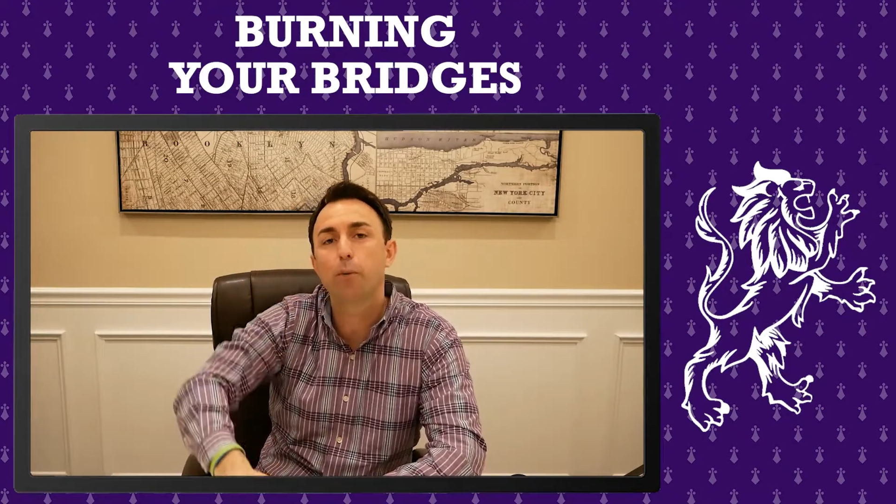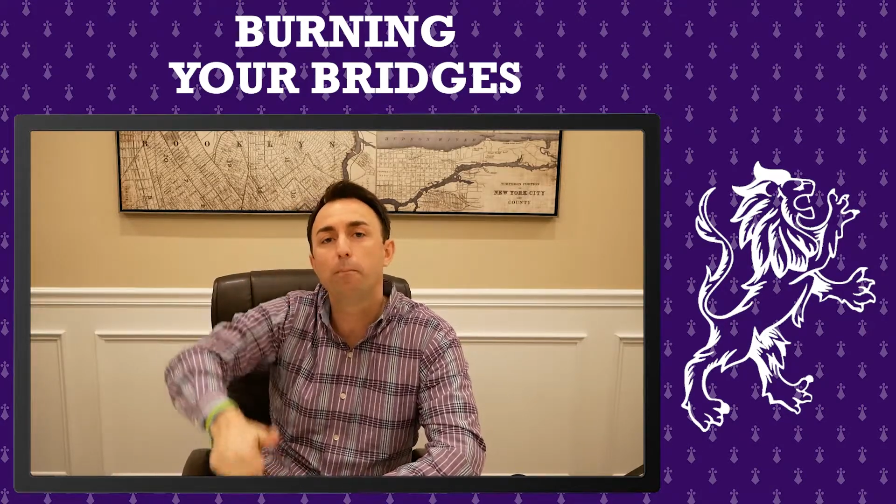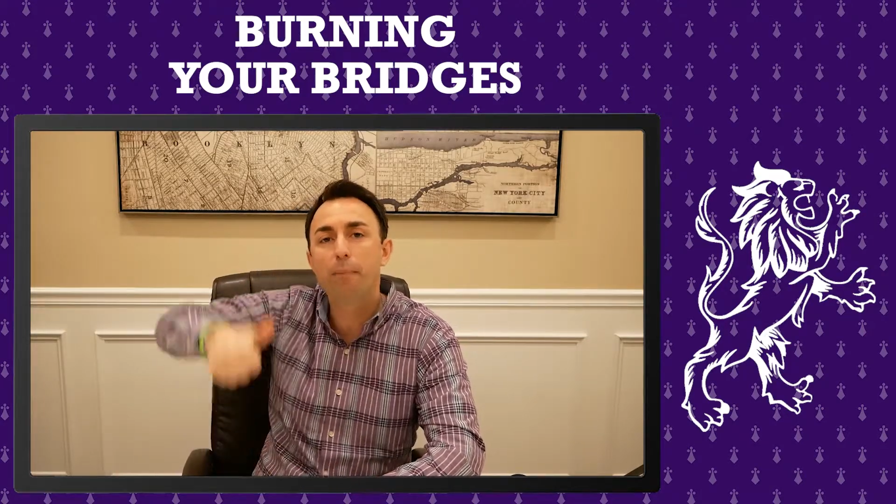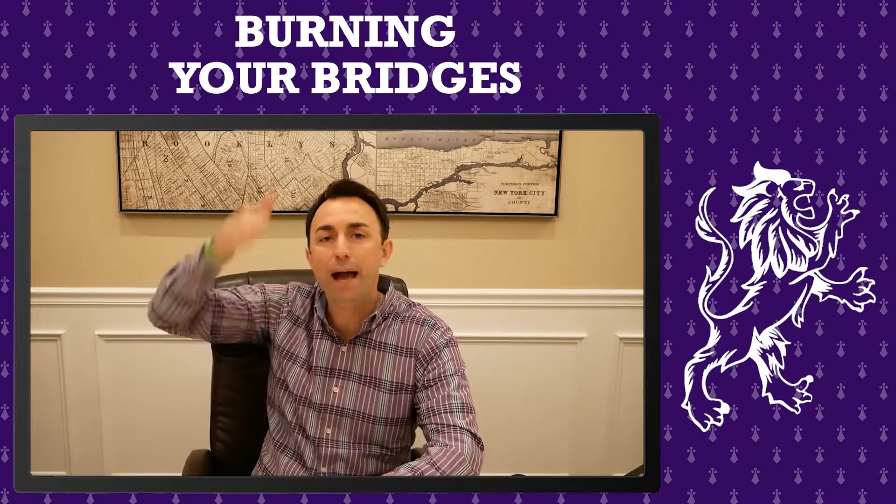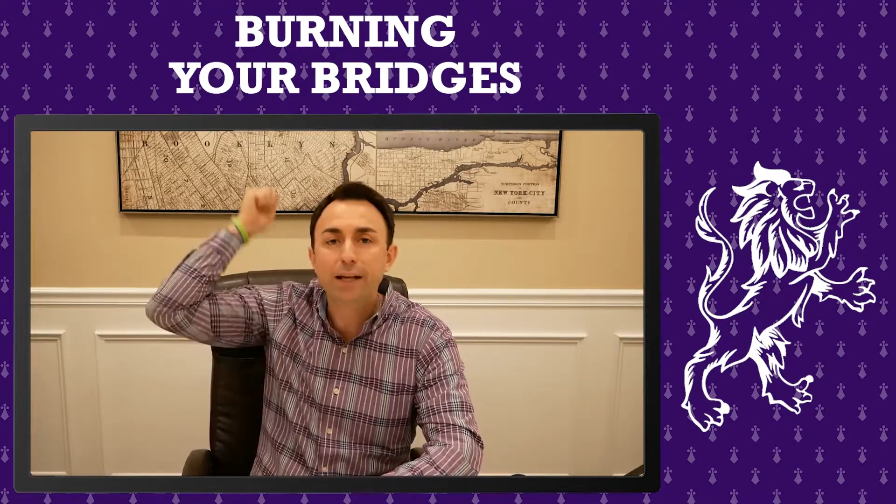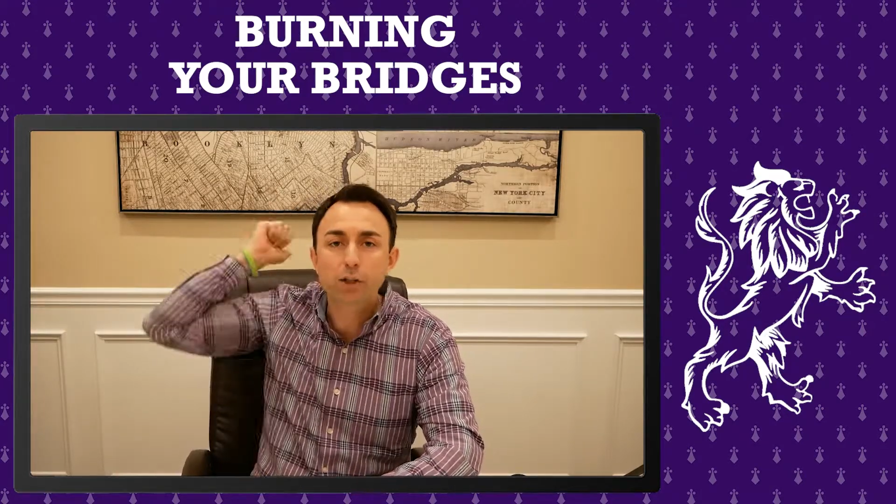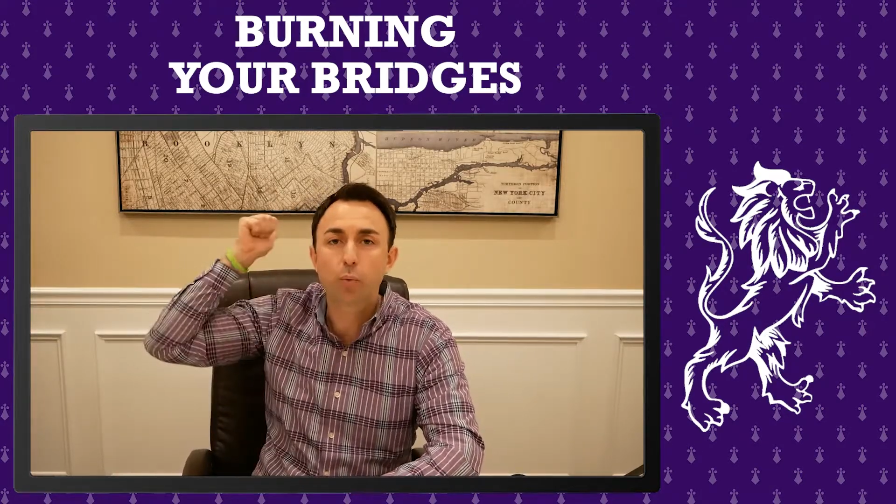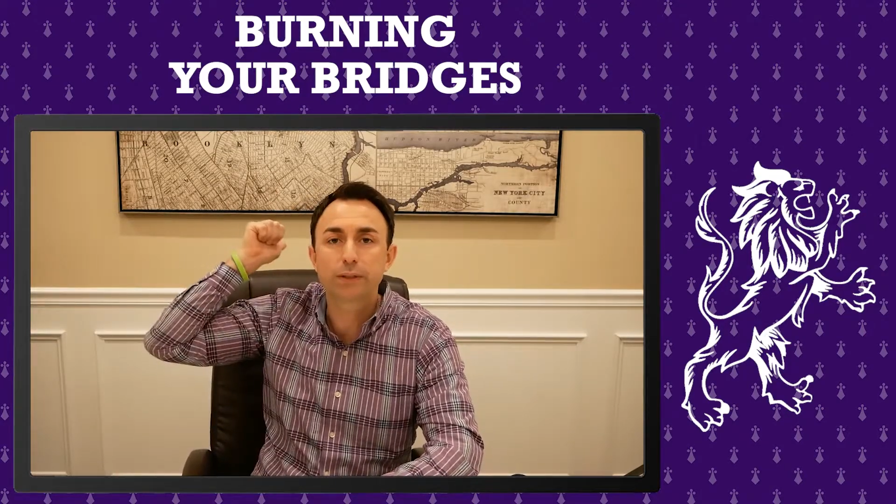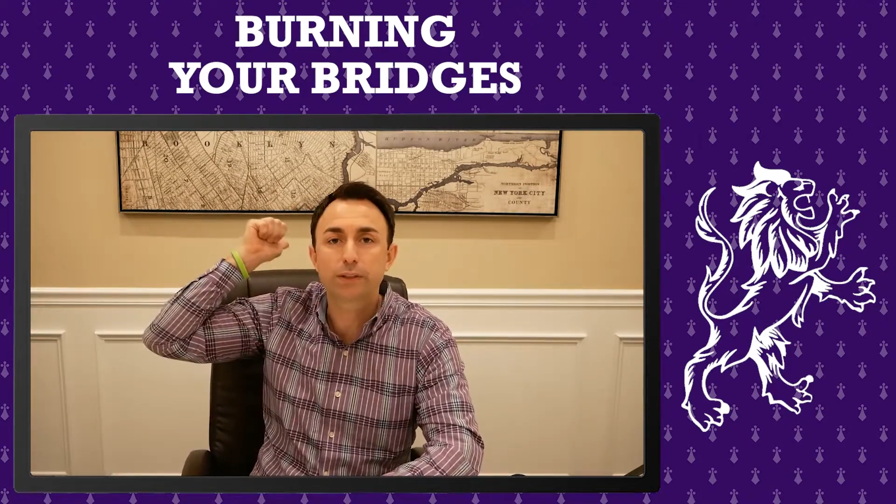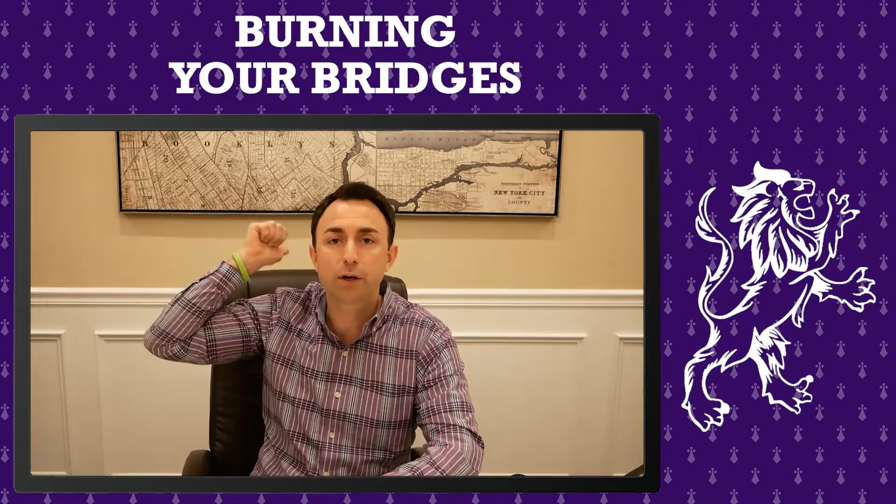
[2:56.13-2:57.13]
back to
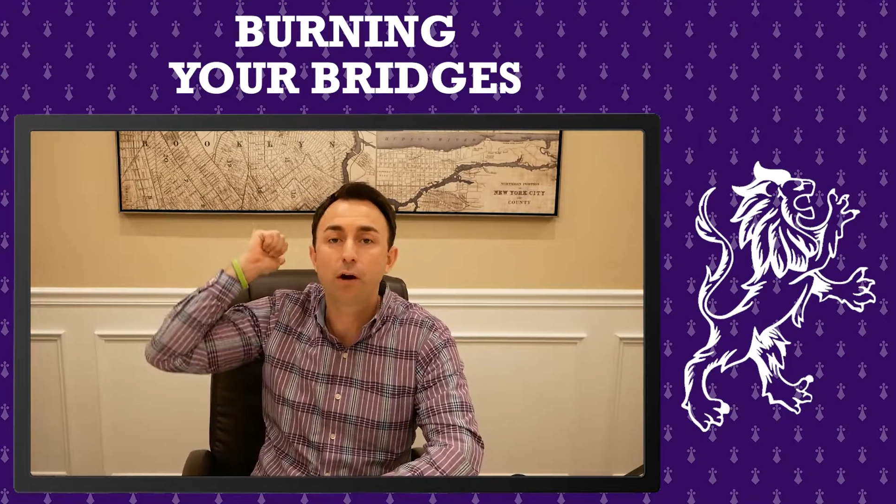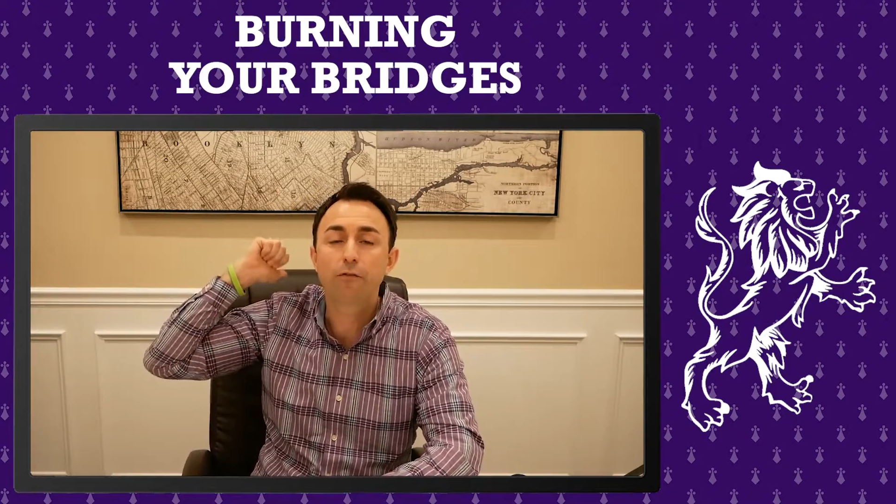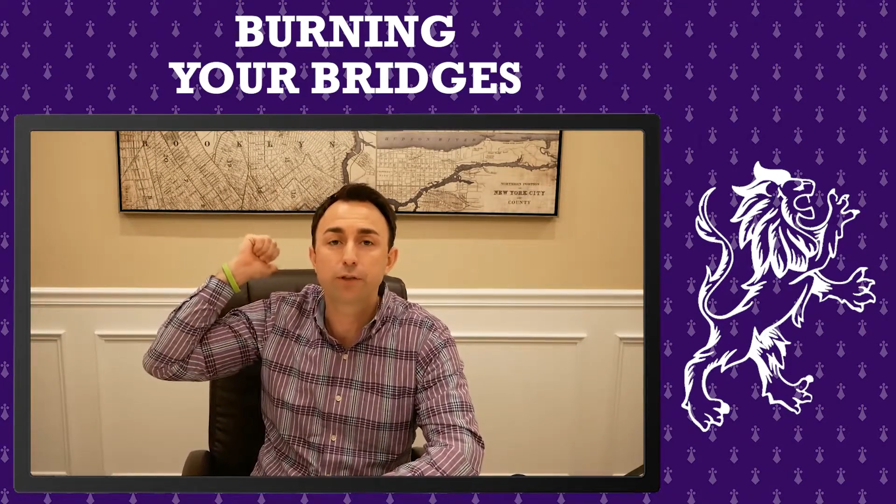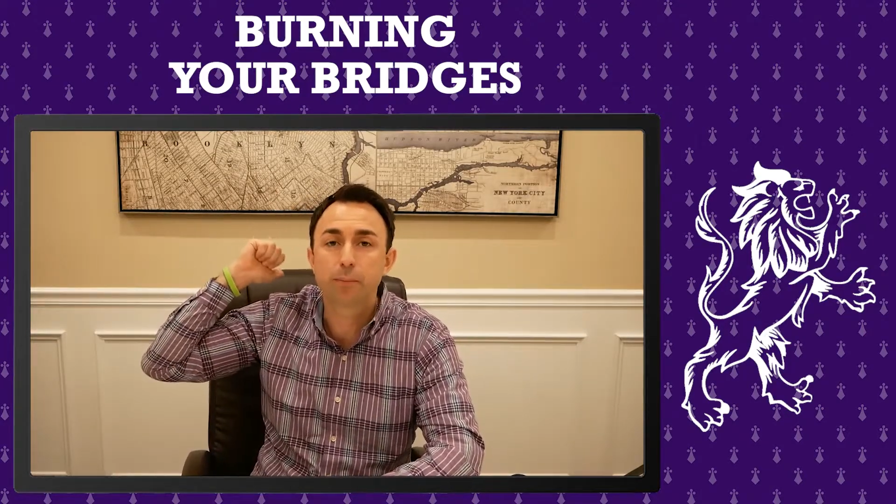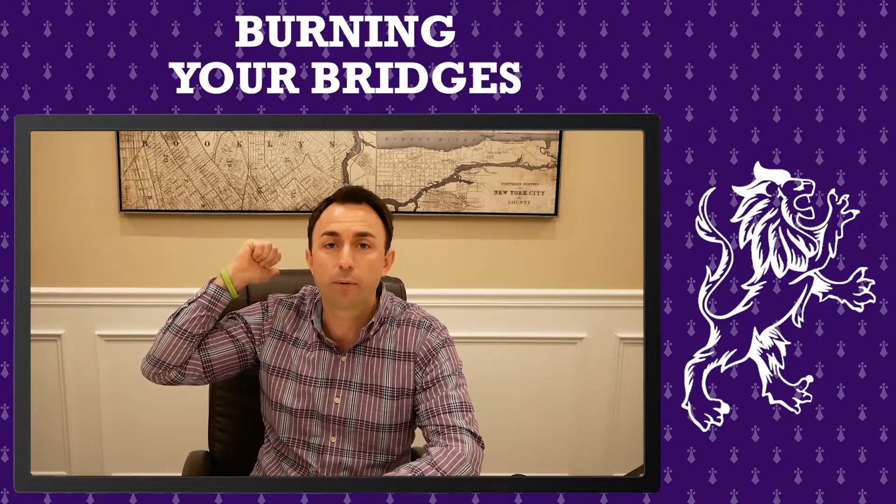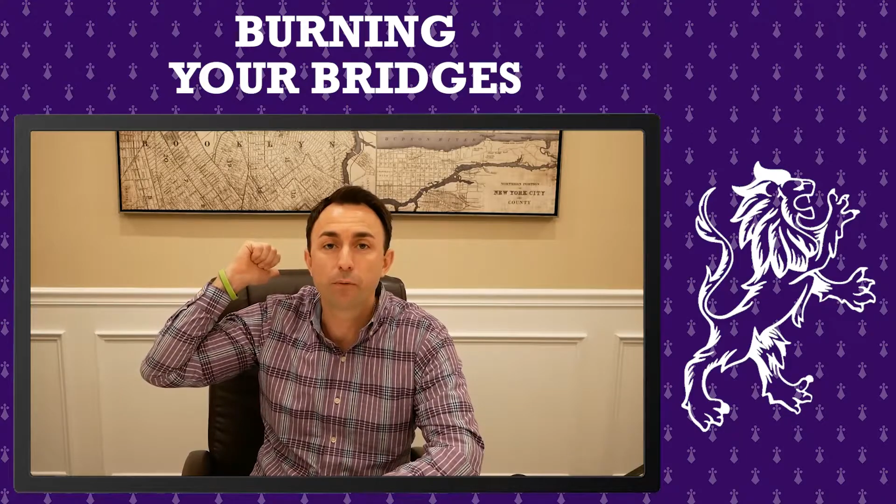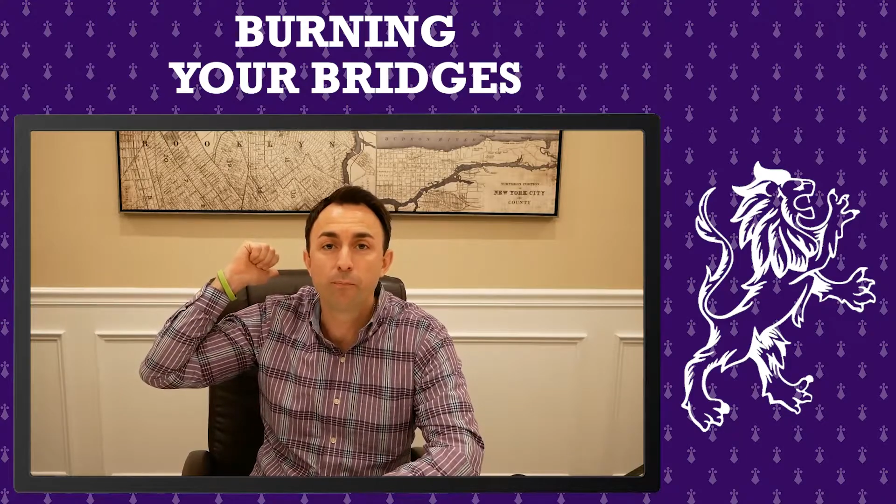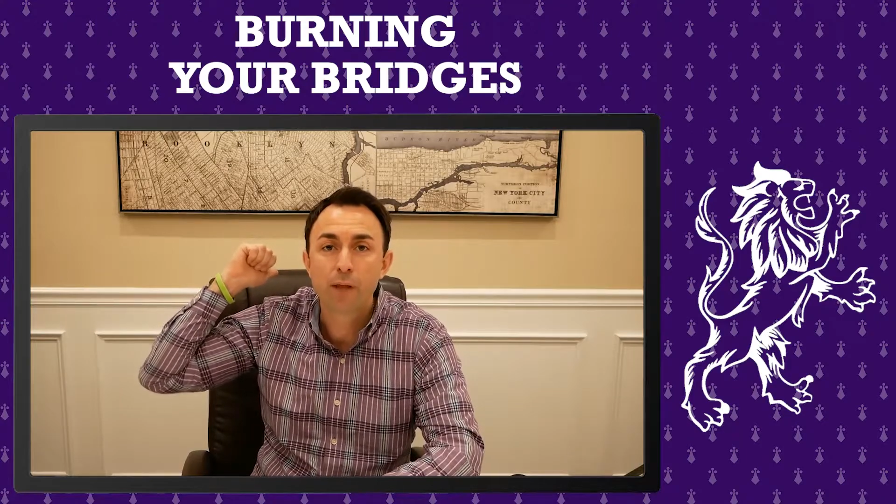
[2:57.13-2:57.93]
what's comfortable